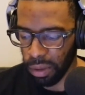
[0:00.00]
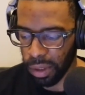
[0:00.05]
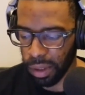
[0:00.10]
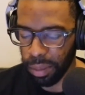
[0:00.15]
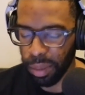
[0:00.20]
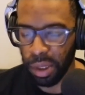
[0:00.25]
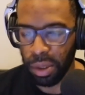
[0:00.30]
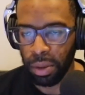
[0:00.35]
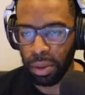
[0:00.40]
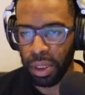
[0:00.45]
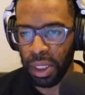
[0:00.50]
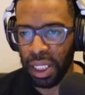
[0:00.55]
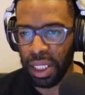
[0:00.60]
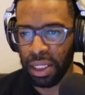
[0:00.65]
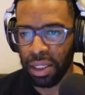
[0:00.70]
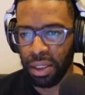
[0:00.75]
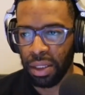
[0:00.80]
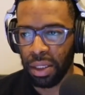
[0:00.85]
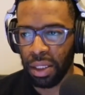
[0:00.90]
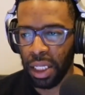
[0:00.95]
And in
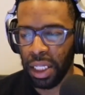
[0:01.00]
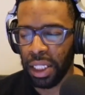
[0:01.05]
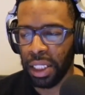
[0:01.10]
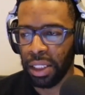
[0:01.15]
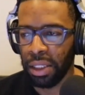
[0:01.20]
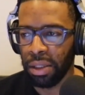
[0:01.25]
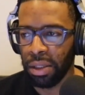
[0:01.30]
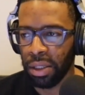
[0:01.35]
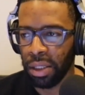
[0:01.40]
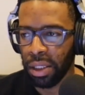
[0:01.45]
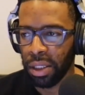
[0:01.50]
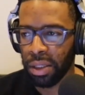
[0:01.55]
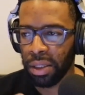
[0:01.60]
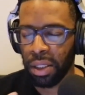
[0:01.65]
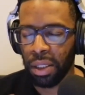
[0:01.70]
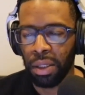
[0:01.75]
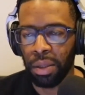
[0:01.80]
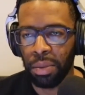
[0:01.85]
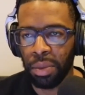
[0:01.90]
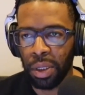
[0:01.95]
grade 5, I
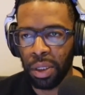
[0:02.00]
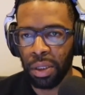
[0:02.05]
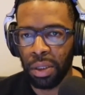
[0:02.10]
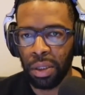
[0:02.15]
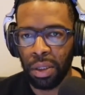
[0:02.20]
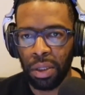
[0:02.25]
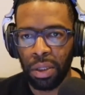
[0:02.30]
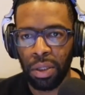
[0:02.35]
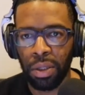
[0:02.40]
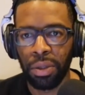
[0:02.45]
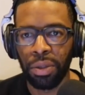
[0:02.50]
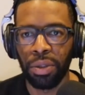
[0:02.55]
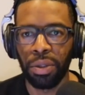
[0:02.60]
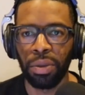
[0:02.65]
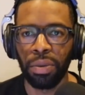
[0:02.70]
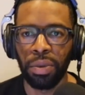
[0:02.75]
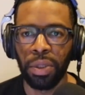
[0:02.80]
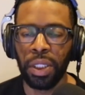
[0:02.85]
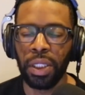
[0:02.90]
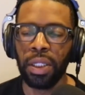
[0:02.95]
started to read
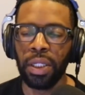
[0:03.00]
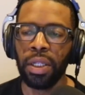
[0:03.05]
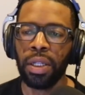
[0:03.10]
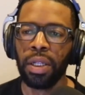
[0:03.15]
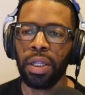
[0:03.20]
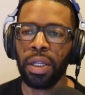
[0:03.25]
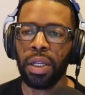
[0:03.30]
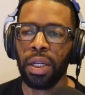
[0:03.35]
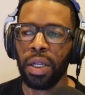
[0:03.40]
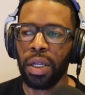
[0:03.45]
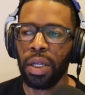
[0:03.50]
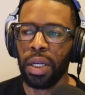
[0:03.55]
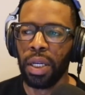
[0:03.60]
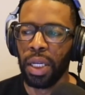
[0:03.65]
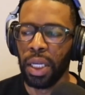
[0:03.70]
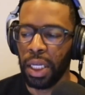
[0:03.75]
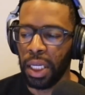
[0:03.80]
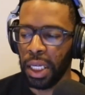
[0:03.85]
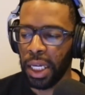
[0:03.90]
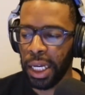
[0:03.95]
a
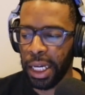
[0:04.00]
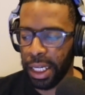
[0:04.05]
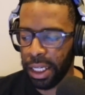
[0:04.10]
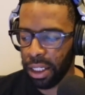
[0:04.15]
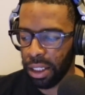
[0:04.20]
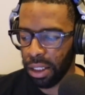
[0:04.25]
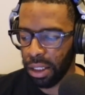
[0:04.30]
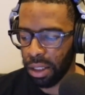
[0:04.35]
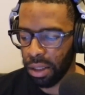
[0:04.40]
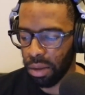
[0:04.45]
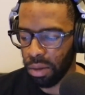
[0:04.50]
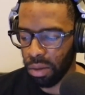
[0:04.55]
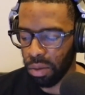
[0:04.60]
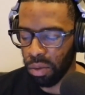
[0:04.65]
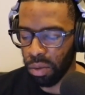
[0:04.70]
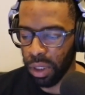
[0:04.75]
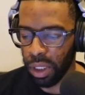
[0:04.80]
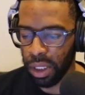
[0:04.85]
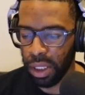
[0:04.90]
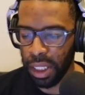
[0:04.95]
novel series
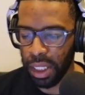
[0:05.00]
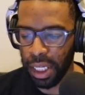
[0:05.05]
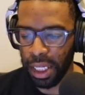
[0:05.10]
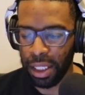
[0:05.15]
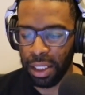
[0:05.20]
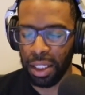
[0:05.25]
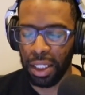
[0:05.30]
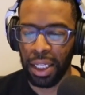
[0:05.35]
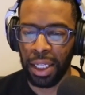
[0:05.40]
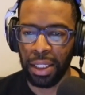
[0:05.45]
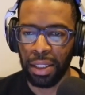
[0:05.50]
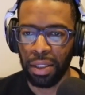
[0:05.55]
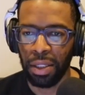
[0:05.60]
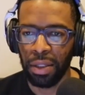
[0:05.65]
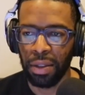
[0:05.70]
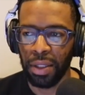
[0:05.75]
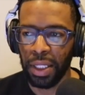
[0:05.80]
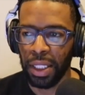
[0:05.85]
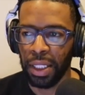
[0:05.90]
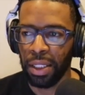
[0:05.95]
called Goosebumps.
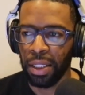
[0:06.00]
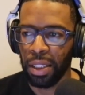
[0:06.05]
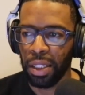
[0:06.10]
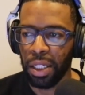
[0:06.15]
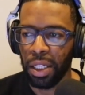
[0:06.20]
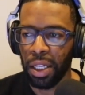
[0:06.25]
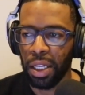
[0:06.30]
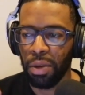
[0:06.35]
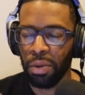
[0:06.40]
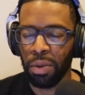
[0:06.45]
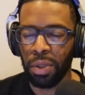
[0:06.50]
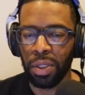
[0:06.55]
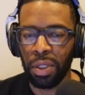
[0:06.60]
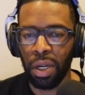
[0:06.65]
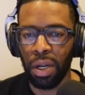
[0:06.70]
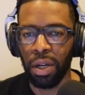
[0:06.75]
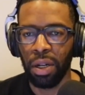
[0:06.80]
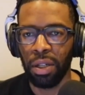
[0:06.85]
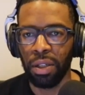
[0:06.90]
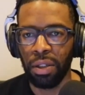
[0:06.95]
I didn't like to
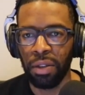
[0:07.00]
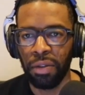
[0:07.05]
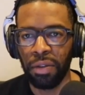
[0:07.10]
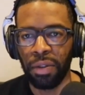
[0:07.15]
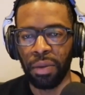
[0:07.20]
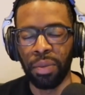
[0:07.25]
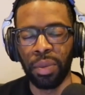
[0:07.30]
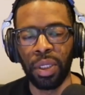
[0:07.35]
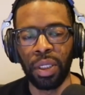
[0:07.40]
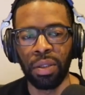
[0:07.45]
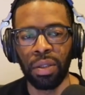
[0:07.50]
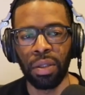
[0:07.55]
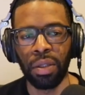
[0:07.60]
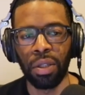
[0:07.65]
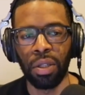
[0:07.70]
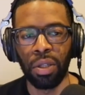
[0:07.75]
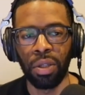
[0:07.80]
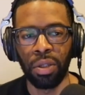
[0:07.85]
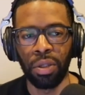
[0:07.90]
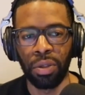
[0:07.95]
read before until I
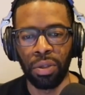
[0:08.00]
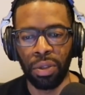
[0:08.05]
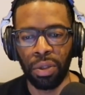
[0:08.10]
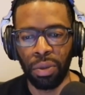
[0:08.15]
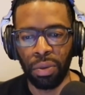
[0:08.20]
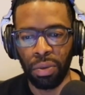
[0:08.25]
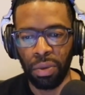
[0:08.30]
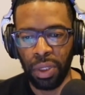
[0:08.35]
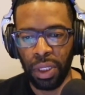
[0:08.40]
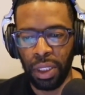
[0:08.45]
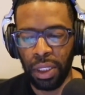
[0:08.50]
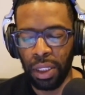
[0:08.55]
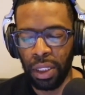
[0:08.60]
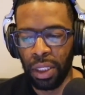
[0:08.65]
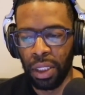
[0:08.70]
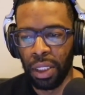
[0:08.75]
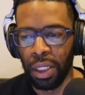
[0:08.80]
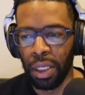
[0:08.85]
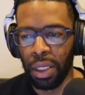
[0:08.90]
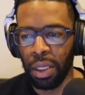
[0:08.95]
started to read those
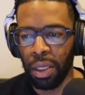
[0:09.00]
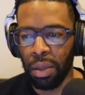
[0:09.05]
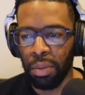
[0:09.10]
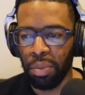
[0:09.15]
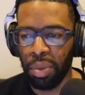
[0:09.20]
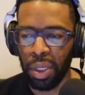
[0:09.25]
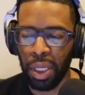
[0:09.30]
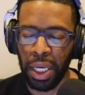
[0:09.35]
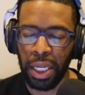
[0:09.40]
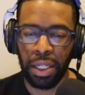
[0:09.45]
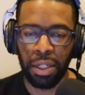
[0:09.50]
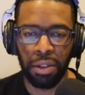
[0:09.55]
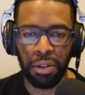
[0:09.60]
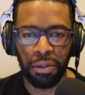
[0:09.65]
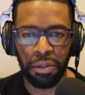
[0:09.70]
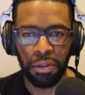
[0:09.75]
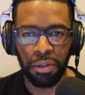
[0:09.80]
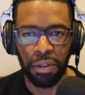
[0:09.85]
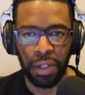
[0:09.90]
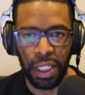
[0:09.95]
books. They say
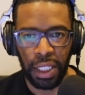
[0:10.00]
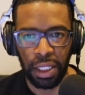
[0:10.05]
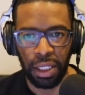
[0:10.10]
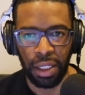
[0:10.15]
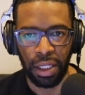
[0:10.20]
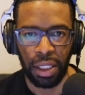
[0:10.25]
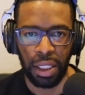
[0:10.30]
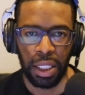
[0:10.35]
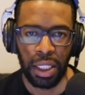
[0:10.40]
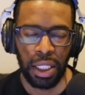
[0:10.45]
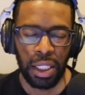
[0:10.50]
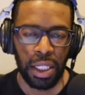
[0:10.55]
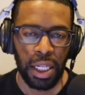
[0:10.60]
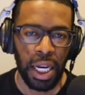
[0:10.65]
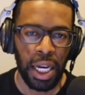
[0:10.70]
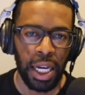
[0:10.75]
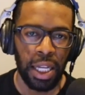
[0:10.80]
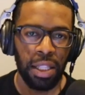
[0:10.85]
um,